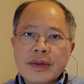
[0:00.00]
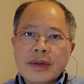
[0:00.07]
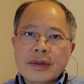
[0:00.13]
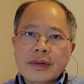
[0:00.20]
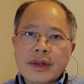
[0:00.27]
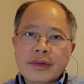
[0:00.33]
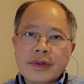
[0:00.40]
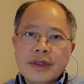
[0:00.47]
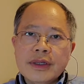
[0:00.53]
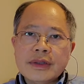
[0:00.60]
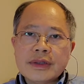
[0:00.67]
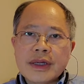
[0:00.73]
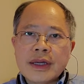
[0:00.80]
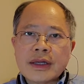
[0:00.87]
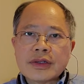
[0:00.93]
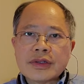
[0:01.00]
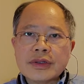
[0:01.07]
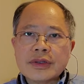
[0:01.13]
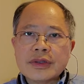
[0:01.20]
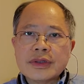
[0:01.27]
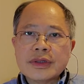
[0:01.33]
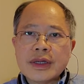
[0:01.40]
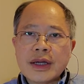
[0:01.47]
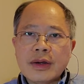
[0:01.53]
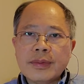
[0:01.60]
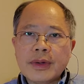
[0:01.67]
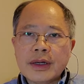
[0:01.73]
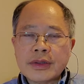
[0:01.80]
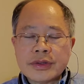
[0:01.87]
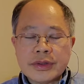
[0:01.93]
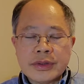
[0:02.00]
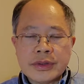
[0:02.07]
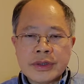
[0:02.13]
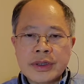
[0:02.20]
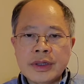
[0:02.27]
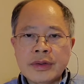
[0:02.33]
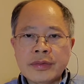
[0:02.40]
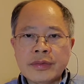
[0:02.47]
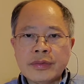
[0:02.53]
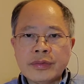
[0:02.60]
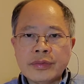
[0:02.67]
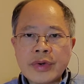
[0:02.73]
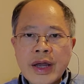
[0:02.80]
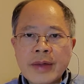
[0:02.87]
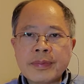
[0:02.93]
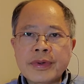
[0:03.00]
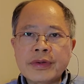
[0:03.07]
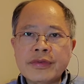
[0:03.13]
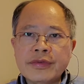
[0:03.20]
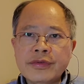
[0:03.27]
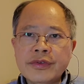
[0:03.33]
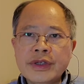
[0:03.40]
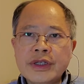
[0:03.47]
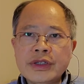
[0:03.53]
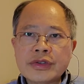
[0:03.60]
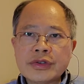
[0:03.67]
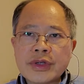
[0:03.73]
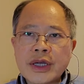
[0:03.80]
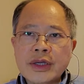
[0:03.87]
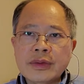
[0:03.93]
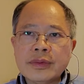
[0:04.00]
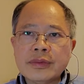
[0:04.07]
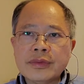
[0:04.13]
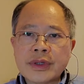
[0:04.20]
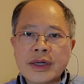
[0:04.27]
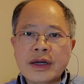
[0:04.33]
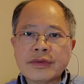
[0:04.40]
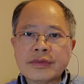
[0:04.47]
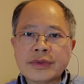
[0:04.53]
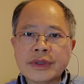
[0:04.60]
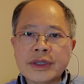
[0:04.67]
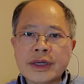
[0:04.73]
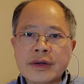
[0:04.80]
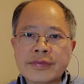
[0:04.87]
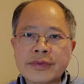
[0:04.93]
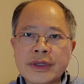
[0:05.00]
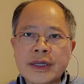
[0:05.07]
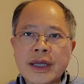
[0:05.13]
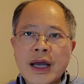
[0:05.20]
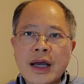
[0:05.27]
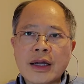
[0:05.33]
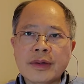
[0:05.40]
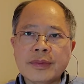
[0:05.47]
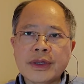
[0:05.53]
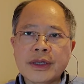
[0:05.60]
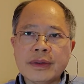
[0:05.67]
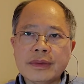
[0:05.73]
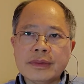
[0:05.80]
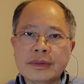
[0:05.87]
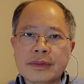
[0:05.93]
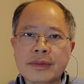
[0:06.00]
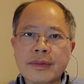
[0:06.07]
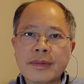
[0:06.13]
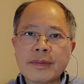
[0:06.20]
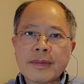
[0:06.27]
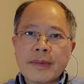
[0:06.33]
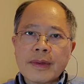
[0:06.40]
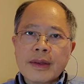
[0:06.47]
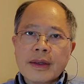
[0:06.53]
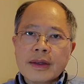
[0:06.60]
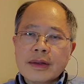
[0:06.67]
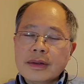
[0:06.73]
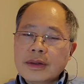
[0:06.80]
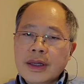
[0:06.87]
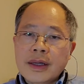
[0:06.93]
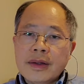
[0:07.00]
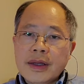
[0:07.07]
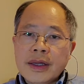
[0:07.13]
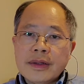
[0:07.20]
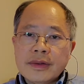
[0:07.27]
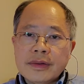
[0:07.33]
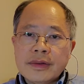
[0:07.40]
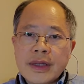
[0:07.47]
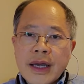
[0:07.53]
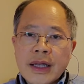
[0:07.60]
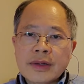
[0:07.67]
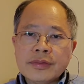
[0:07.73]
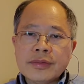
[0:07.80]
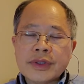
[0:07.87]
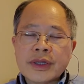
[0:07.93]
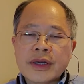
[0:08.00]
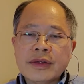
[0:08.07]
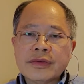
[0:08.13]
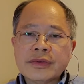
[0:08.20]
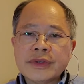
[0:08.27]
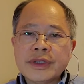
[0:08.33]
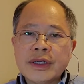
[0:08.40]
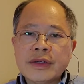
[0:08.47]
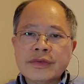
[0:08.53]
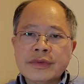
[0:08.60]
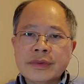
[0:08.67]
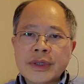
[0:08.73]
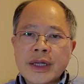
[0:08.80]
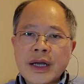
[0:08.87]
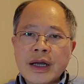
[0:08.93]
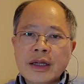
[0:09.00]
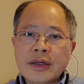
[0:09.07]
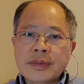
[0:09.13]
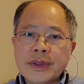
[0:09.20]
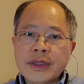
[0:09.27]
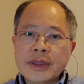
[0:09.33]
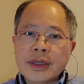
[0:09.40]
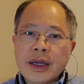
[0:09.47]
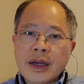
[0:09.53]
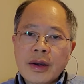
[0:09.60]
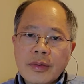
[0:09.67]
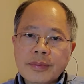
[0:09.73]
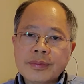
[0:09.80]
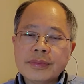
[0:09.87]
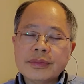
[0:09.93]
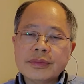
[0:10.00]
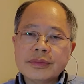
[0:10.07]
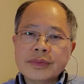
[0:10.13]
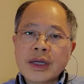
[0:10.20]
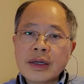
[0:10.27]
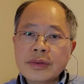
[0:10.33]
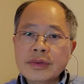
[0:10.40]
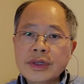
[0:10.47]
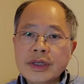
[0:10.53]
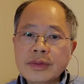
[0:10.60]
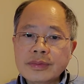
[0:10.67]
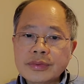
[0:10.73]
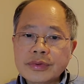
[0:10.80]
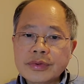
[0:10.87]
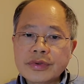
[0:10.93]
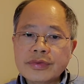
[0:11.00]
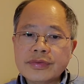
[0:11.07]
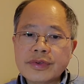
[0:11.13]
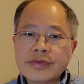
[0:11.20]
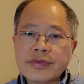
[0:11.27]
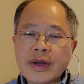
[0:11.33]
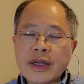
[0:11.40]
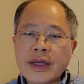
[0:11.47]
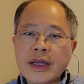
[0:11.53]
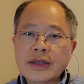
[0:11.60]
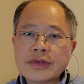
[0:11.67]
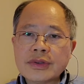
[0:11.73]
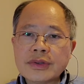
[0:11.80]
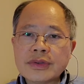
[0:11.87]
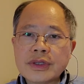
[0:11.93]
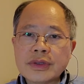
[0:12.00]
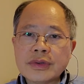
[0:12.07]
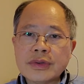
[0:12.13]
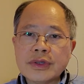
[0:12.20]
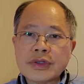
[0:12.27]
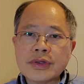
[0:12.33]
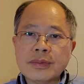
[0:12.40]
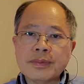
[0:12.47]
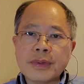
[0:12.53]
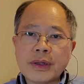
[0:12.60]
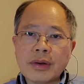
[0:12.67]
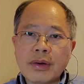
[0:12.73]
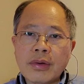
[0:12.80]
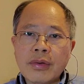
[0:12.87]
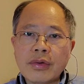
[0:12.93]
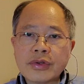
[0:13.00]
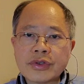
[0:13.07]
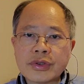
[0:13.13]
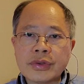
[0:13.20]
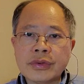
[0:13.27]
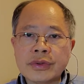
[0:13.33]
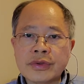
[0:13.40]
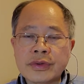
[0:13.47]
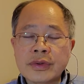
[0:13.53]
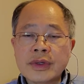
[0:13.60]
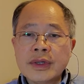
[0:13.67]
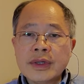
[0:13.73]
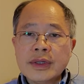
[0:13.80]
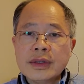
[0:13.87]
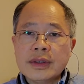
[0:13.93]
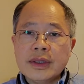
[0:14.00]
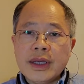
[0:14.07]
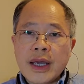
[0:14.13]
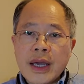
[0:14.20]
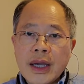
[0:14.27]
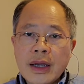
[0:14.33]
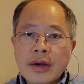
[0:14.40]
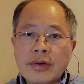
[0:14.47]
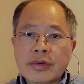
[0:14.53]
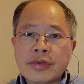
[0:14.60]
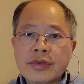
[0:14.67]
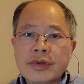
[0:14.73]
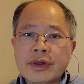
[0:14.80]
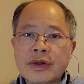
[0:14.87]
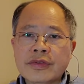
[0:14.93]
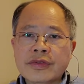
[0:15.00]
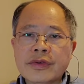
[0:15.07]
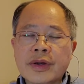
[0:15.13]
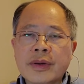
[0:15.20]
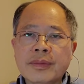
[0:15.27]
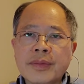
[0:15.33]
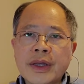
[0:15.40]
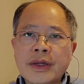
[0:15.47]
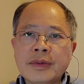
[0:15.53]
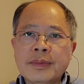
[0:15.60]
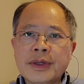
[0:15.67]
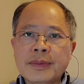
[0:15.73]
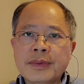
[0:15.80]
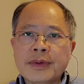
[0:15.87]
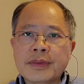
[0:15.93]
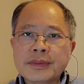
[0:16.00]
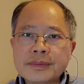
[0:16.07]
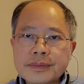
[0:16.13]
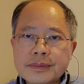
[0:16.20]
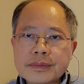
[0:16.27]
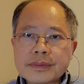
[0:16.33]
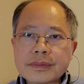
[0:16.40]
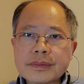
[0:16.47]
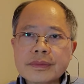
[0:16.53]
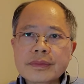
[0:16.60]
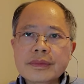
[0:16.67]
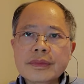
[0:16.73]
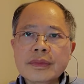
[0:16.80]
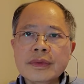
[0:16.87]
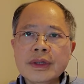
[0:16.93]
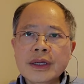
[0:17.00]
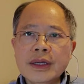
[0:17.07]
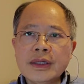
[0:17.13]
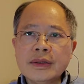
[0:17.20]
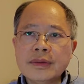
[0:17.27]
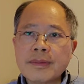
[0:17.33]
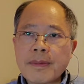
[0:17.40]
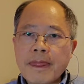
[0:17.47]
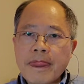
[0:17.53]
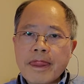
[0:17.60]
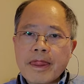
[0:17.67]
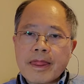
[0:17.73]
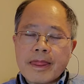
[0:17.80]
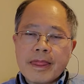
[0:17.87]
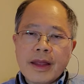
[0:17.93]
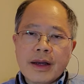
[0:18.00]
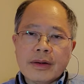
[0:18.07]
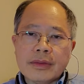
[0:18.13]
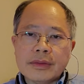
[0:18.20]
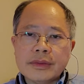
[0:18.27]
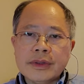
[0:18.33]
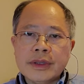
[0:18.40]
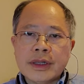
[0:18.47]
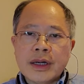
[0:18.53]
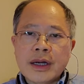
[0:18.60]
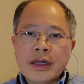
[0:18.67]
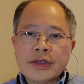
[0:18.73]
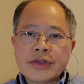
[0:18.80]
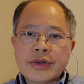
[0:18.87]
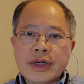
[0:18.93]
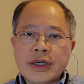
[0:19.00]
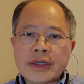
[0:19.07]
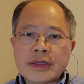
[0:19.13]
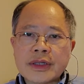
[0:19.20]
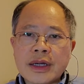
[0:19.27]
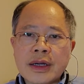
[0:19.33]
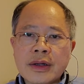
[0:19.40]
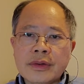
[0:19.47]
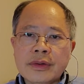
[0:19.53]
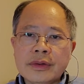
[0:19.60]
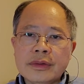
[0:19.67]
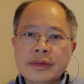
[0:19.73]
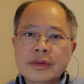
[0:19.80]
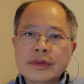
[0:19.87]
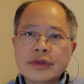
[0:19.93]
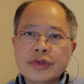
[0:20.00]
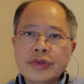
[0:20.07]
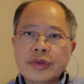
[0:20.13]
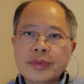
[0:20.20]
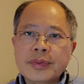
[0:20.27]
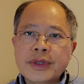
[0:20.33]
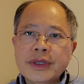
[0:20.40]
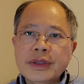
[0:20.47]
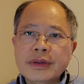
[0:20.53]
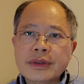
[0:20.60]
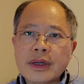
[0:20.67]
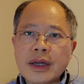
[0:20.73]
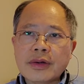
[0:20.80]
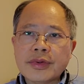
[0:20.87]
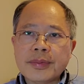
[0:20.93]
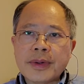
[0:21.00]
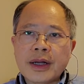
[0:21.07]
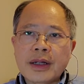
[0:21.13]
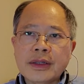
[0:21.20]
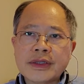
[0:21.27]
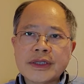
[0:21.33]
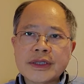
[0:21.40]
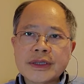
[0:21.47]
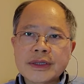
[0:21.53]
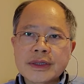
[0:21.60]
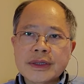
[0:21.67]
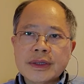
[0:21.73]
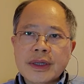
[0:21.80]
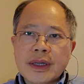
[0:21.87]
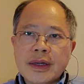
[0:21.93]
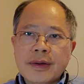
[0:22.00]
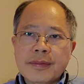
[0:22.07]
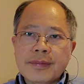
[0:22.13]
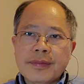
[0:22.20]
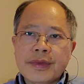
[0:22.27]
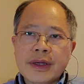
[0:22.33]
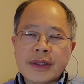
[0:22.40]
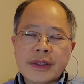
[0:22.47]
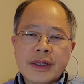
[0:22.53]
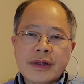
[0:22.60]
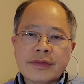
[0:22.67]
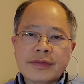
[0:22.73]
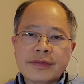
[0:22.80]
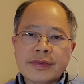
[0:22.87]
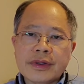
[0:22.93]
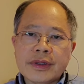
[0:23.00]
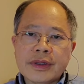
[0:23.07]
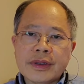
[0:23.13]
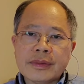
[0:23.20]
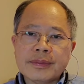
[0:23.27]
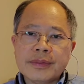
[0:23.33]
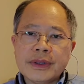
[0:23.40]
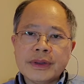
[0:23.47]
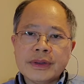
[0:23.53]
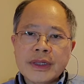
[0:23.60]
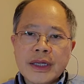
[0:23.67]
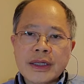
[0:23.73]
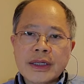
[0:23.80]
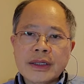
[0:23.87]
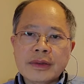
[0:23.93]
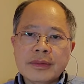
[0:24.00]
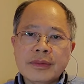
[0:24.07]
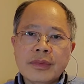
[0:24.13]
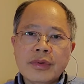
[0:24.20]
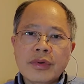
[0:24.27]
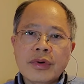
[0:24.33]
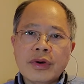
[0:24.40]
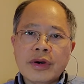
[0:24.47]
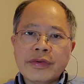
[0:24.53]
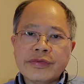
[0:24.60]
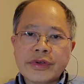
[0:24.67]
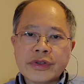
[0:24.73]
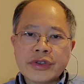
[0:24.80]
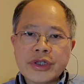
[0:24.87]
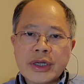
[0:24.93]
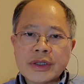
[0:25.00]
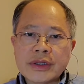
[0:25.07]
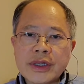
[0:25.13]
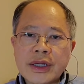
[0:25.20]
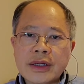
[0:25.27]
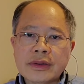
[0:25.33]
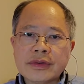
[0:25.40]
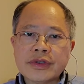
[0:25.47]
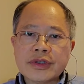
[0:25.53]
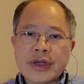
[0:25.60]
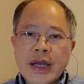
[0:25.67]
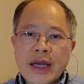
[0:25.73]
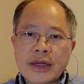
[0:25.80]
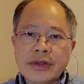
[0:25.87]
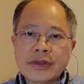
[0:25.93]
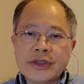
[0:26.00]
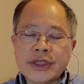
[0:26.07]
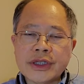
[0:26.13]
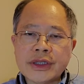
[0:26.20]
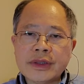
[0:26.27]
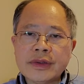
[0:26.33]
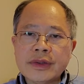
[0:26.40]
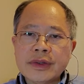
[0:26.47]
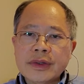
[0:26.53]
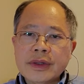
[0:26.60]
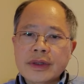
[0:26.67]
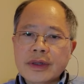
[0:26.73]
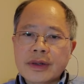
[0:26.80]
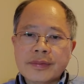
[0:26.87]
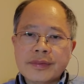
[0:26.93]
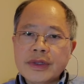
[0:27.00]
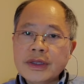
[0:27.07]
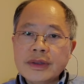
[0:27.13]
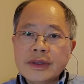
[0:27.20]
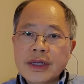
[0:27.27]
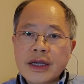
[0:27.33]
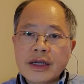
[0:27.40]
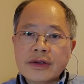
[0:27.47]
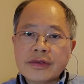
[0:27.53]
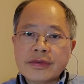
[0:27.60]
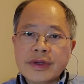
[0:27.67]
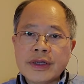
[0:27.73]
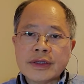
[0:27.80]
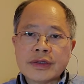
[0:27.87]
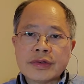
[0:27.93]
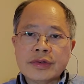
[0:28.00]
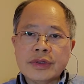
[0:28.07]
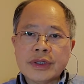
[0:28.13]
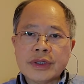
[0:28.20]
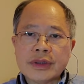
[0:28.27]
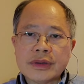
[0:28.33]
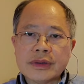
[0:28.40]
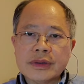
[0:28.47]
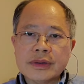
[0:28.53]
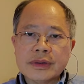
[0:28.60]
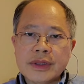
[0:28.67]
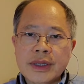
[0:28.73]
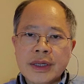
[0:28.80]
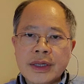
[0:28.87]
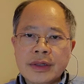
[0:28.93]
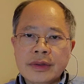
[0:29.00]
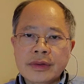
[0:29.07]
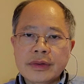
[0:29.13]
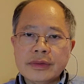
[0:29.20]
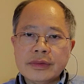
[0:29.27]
Now, these actions help usher in a rapid V-shaped recovery of the economy. And that recovery of the economy helped not only improve the financial situation, but also the health of many people. And now, in contrast, our European counterparts that have been taking more of a shutdown strategy didn't have as quick a